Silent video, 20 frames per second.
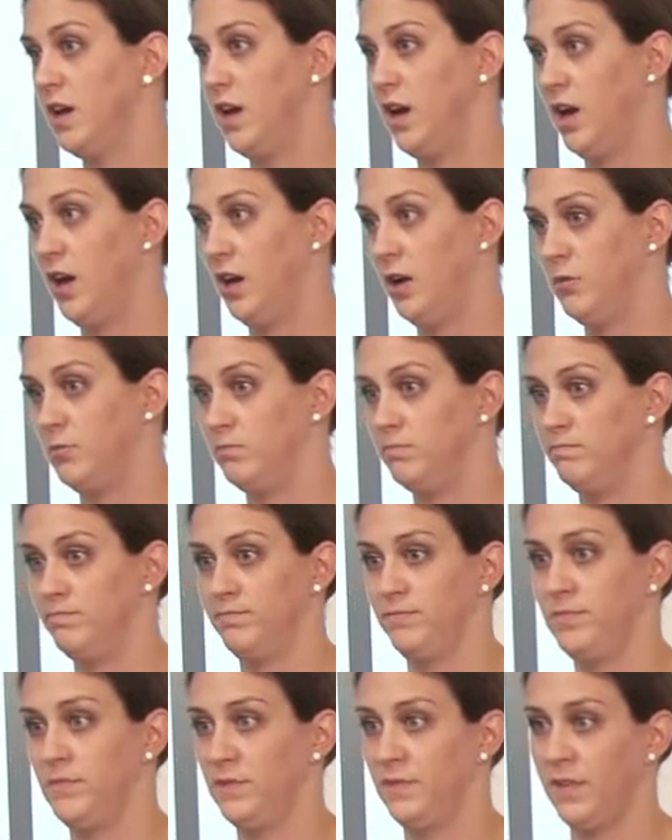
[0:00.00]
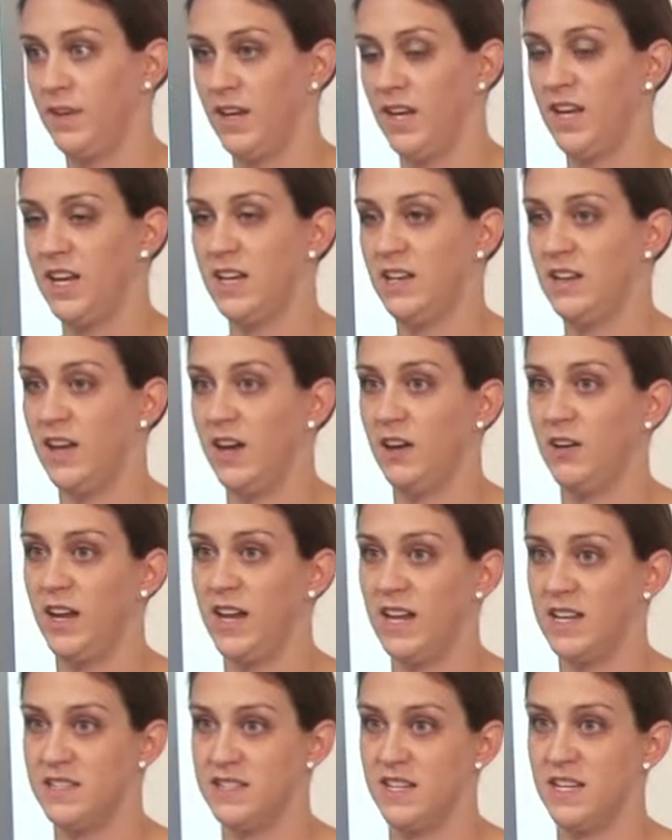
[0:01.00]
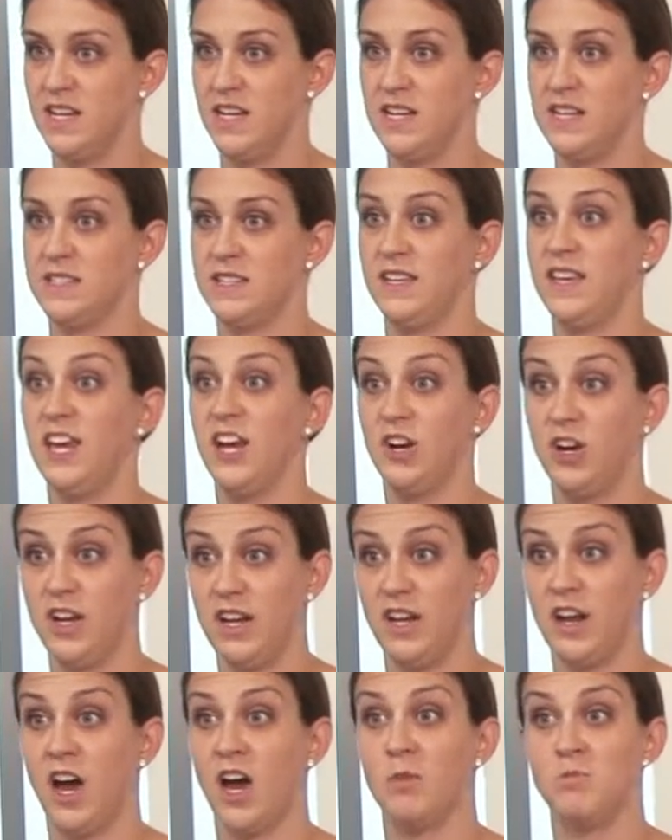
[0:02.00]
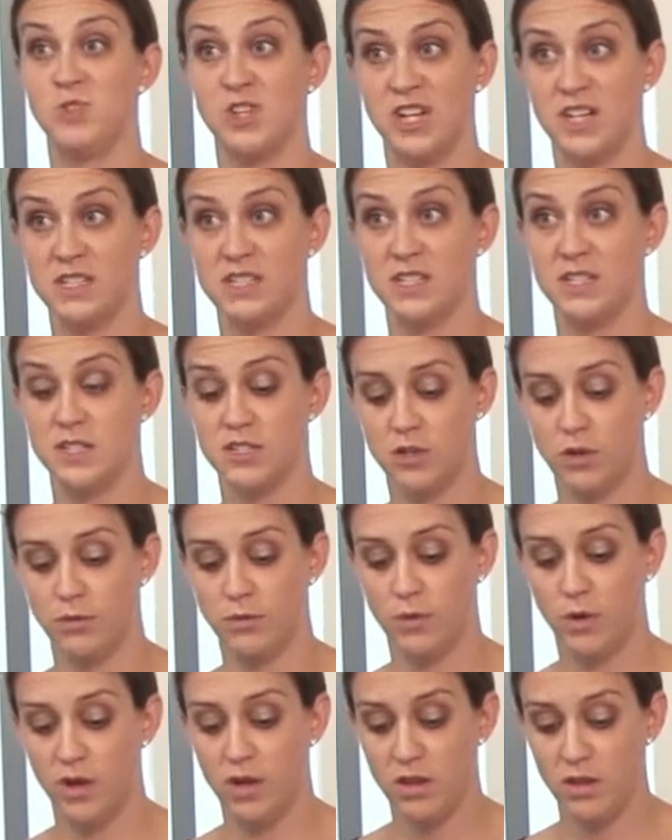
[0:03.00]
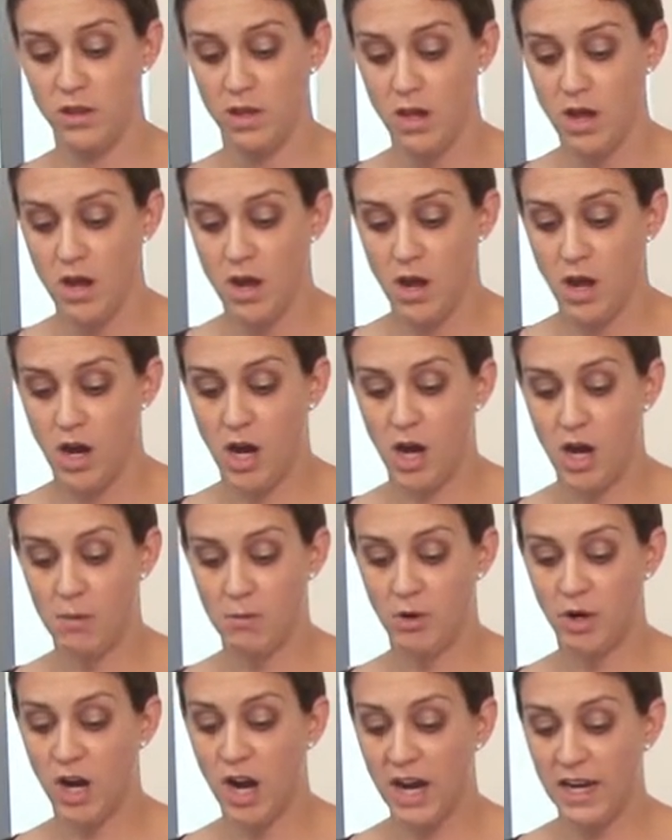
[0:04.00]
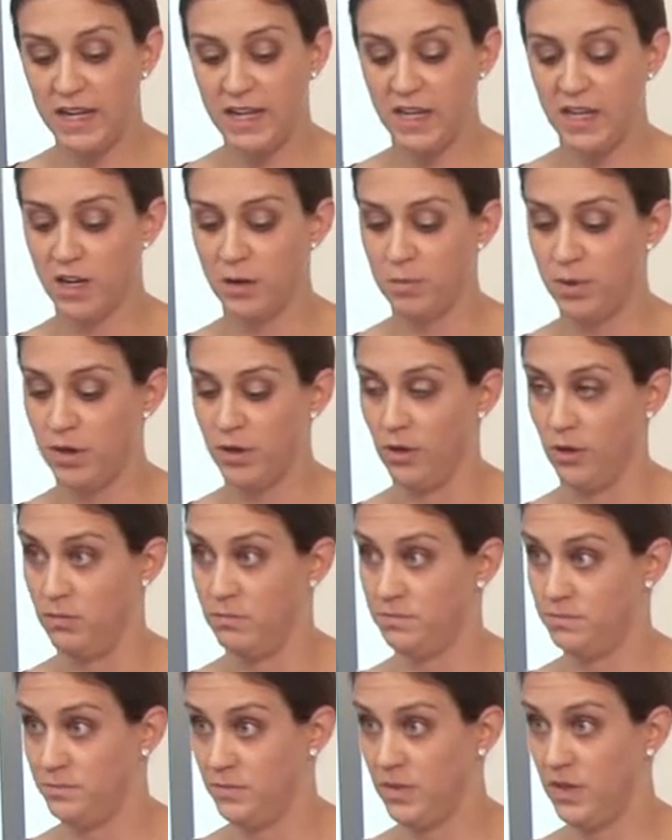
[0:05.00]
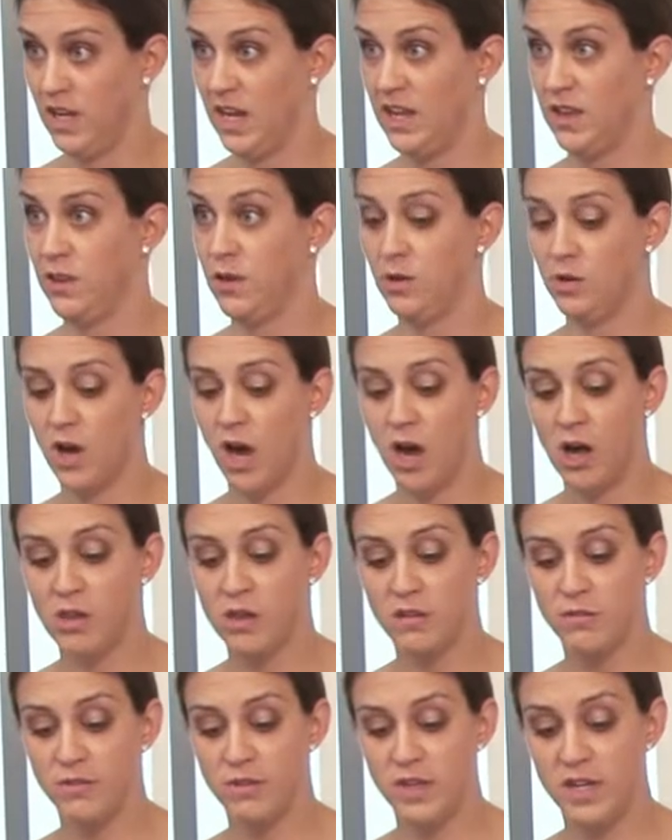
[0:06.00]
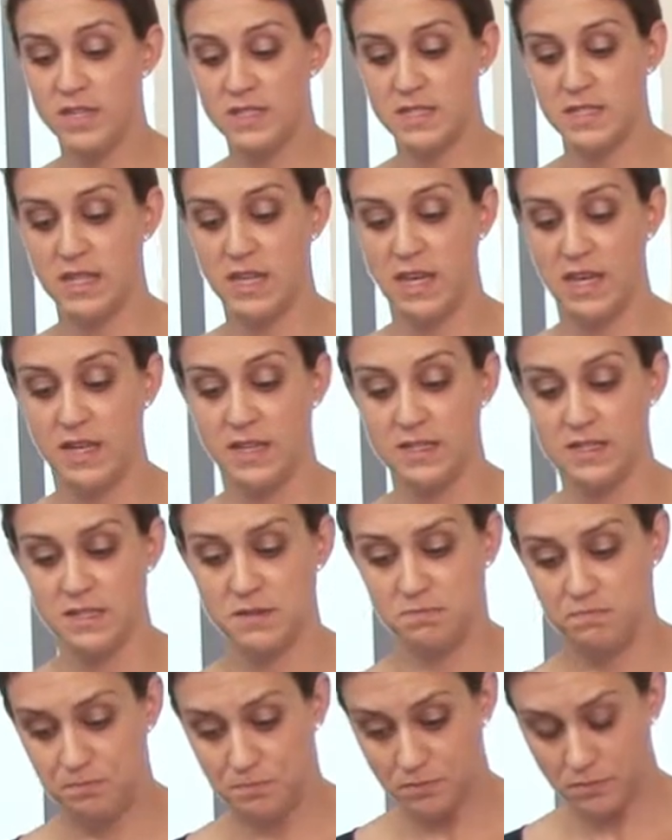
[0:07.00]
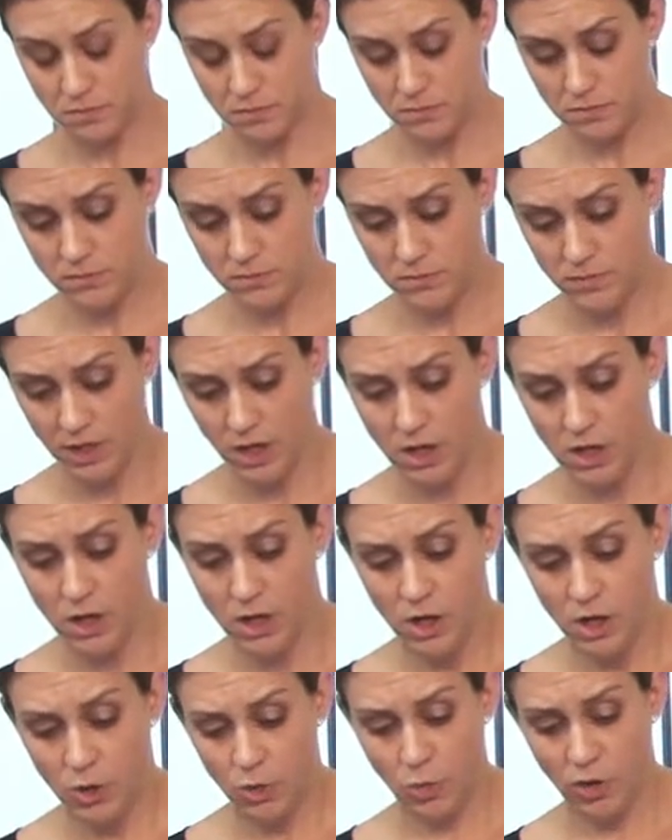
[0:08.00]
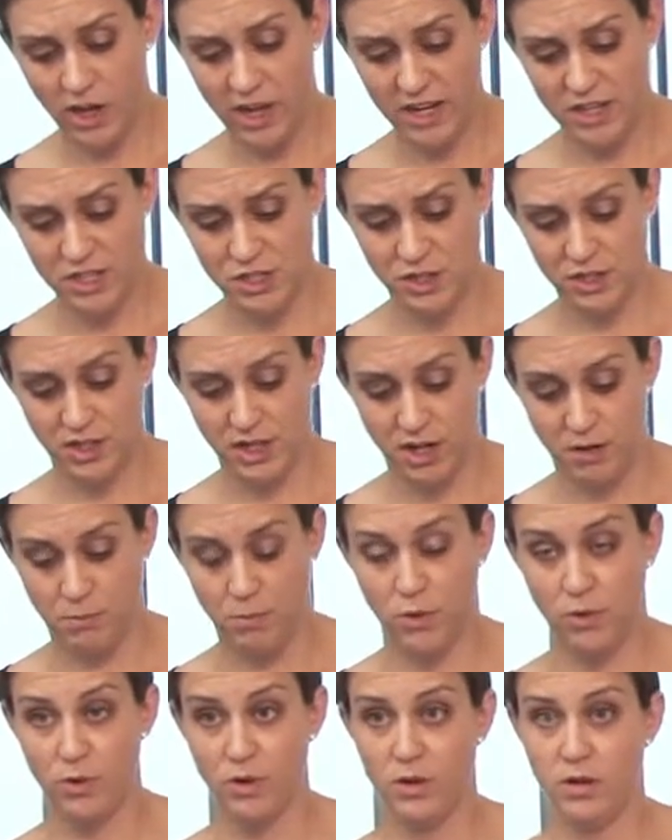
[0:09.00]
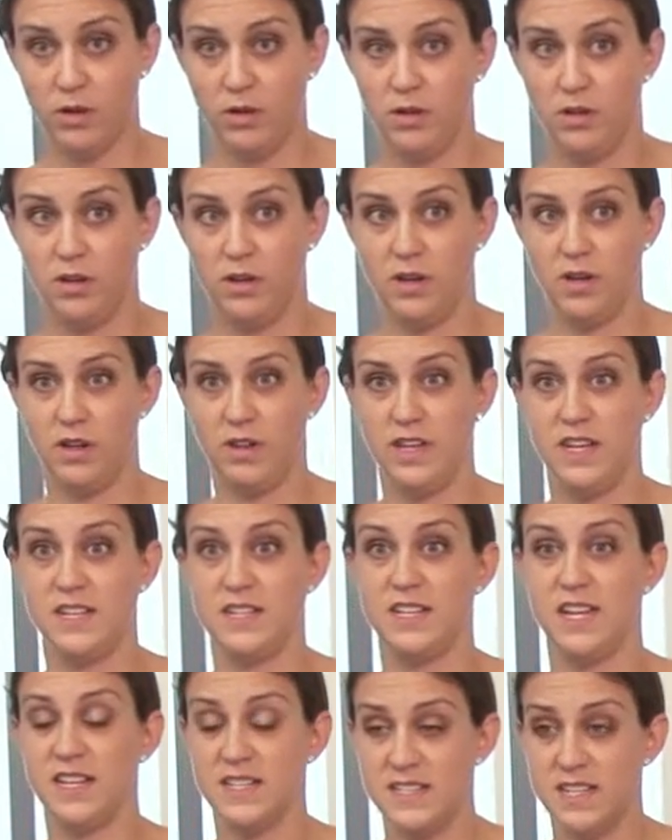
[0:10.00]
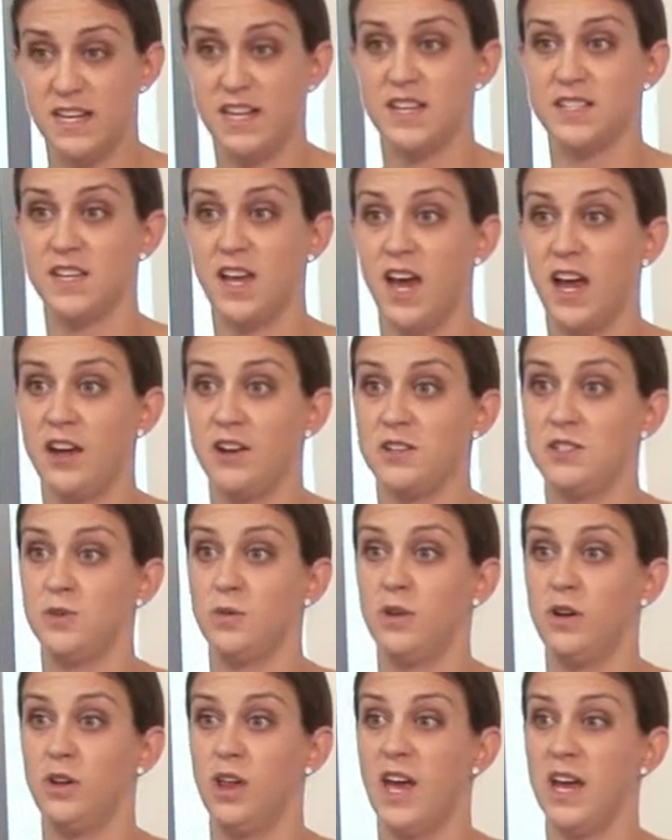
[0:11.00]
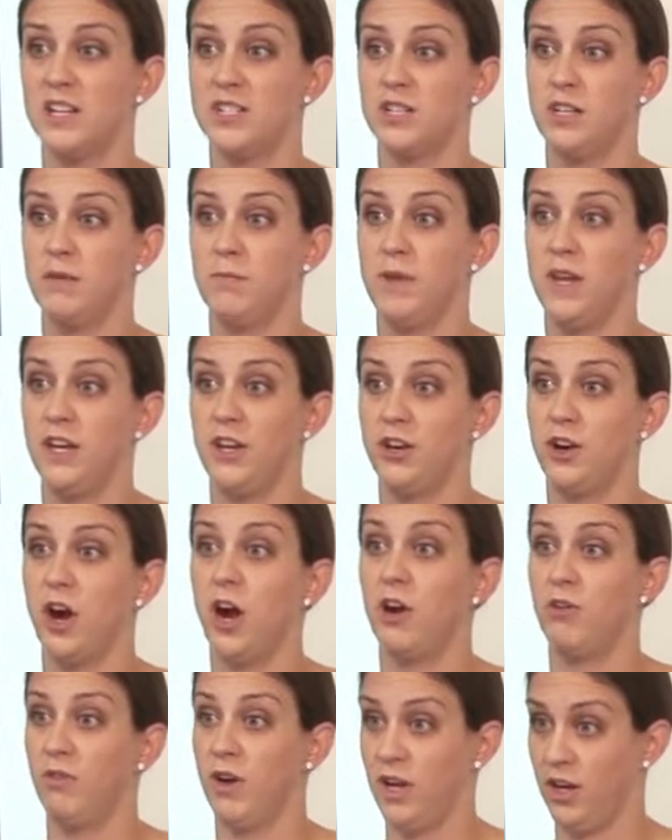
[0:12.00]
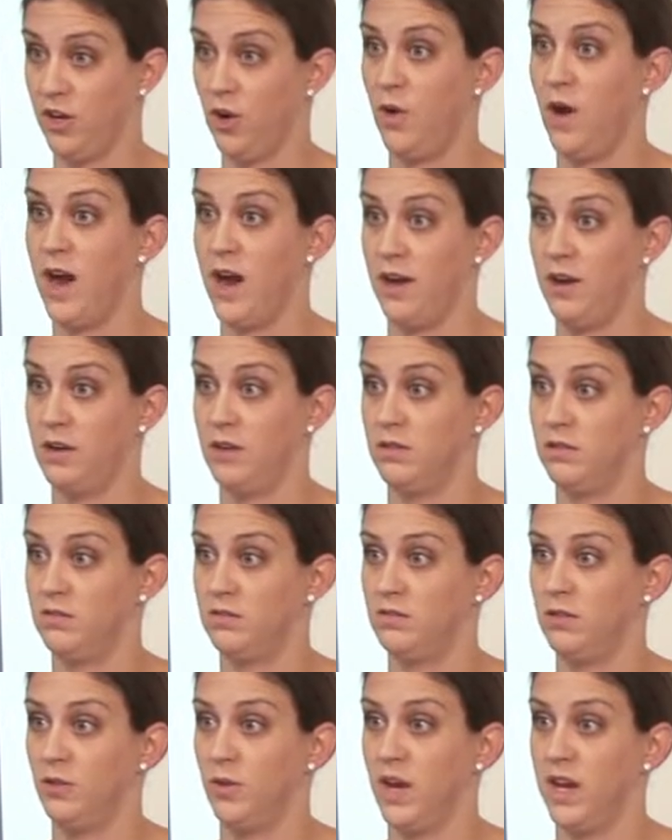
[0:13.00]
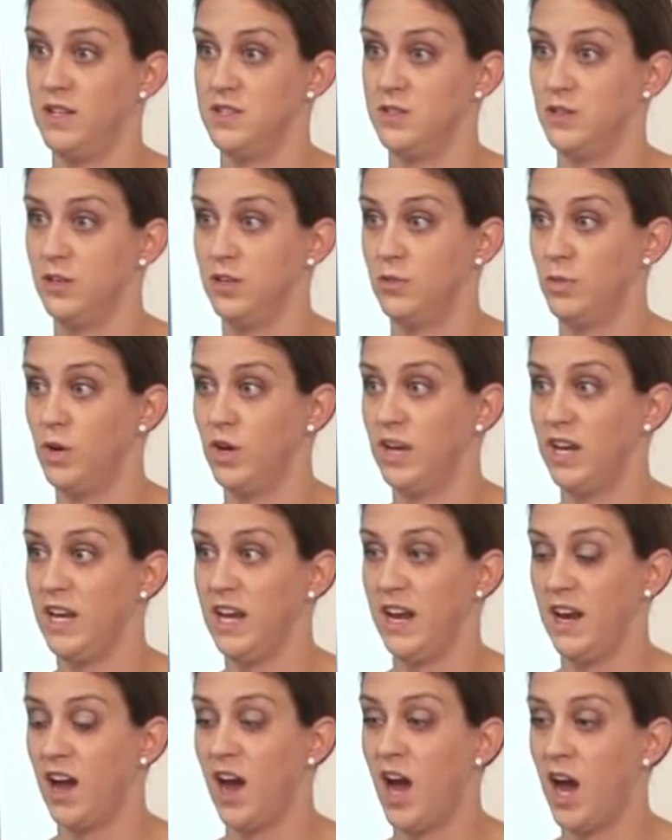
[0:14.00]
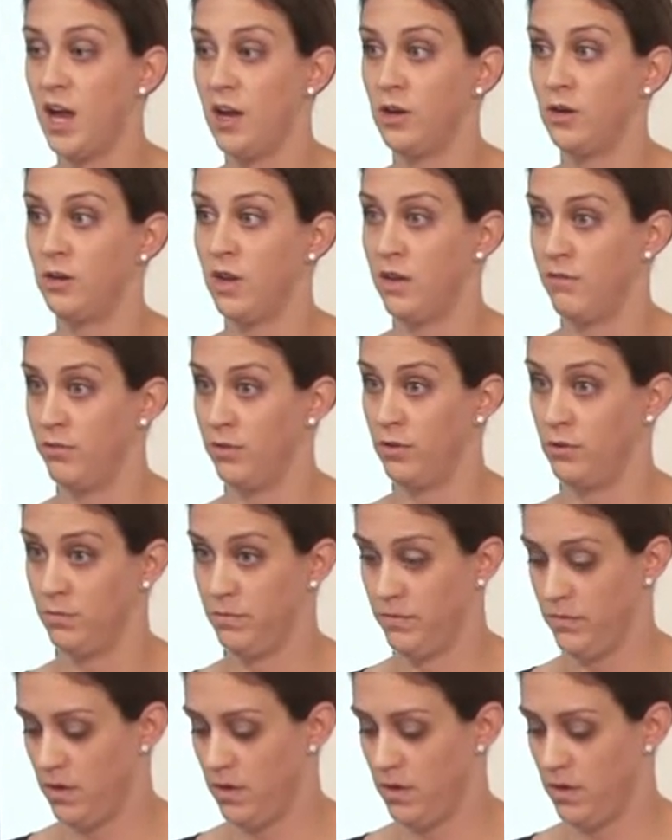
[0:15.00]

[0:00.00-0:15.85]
getting down hands and knees, carrying objects and so forth, or hiking uphill. Okay, all of these things will actually are more, the intensity is higher, so it'll actually make your heart rate go higher. Okay, so you're working at a higher level.